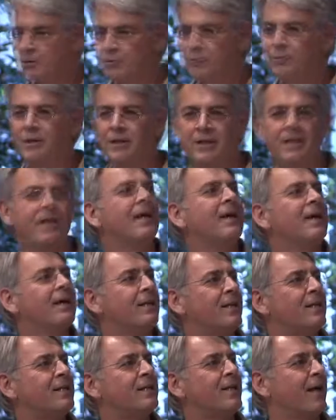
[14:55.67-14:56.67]
do it in
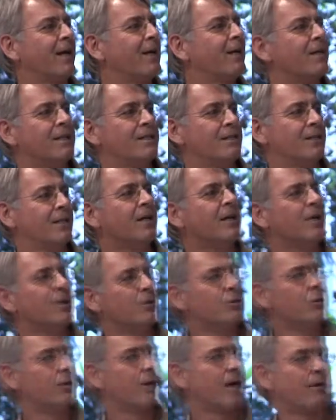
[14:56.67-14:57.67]
detail. These are
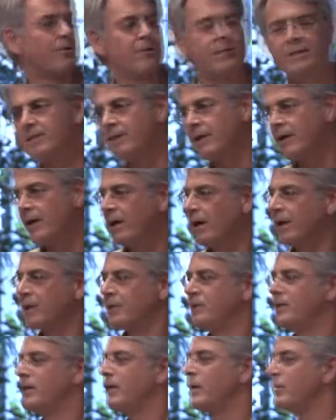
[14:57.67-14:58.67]
two countries that I like to
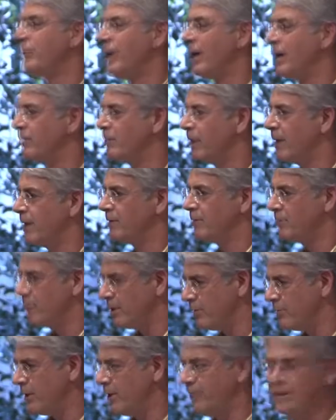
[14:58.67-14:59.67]
think about in
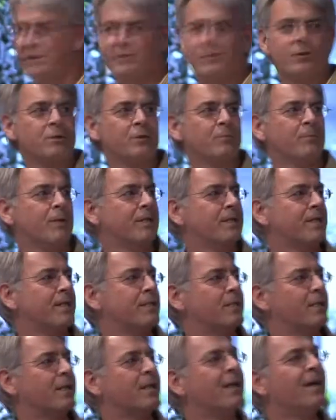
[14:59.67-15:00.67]
my research and my
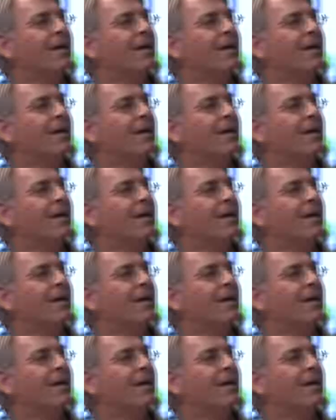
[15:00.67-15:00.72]
teaching.